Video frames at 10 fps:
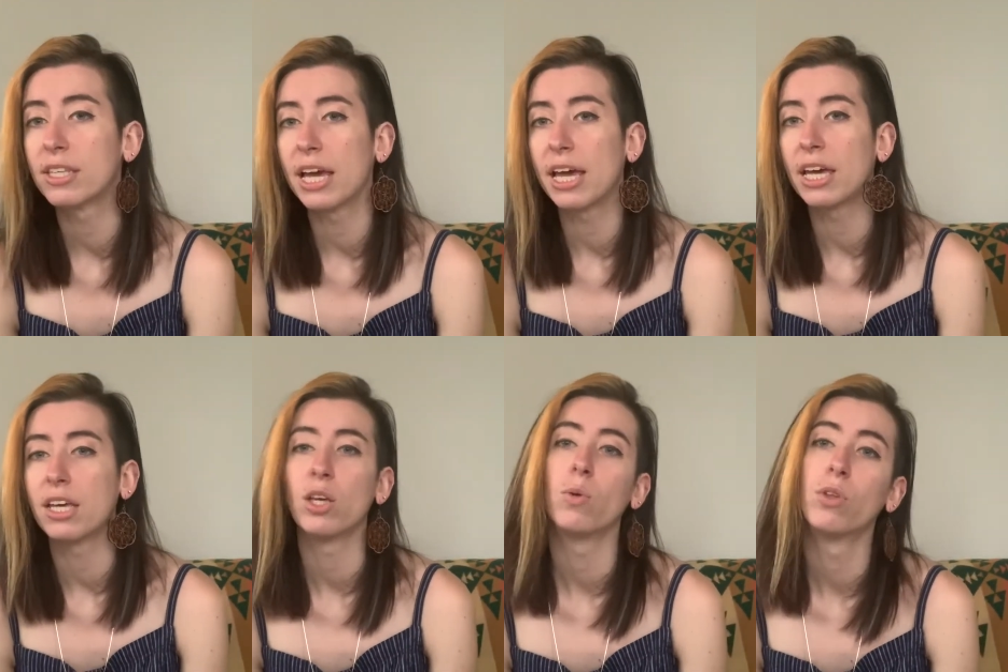say
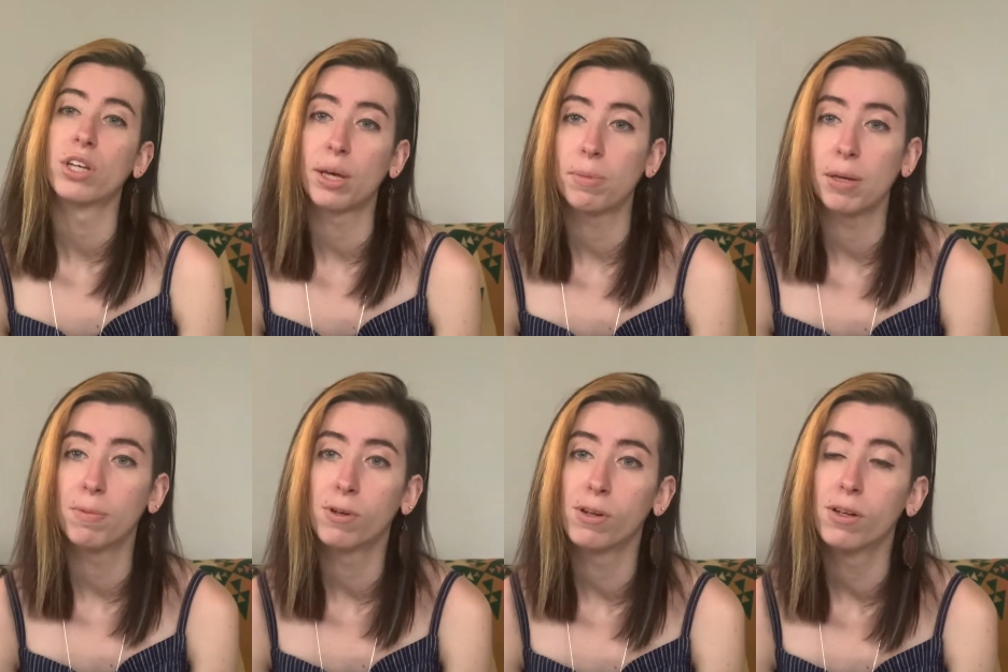you look at
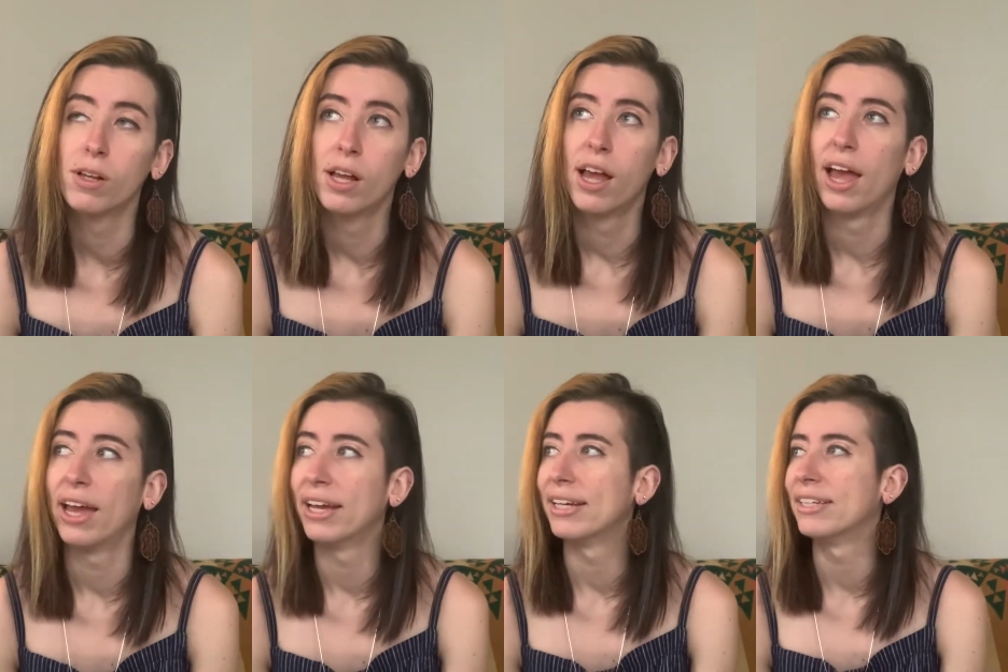people
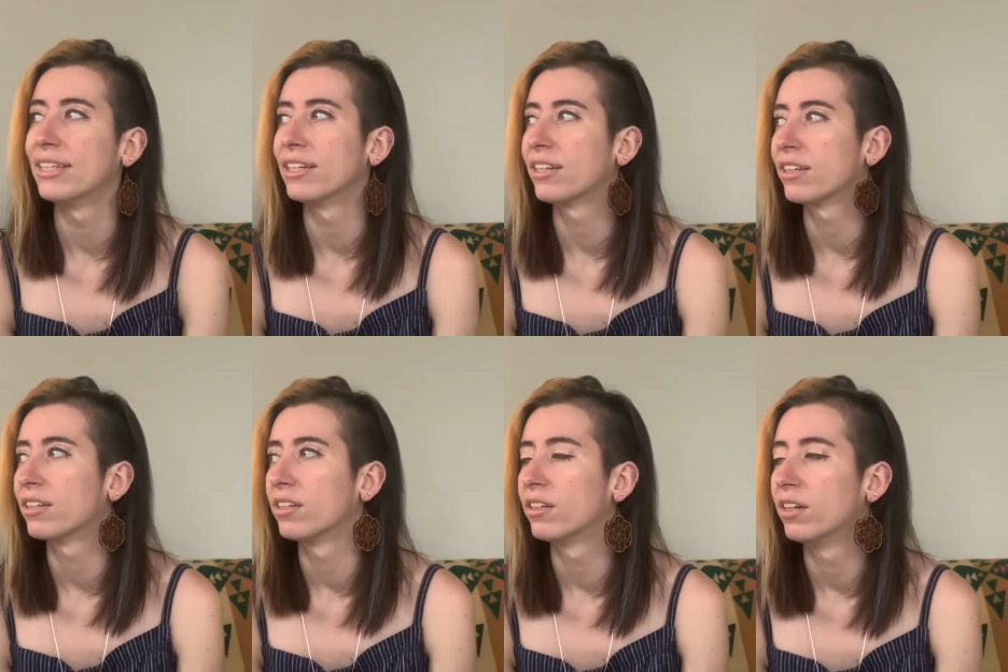and
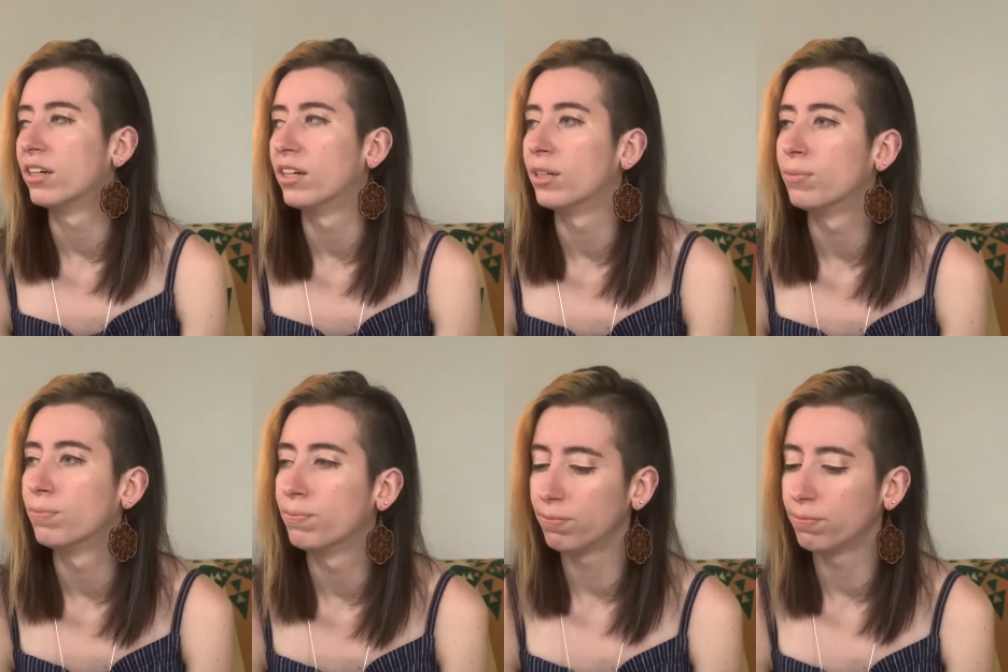um,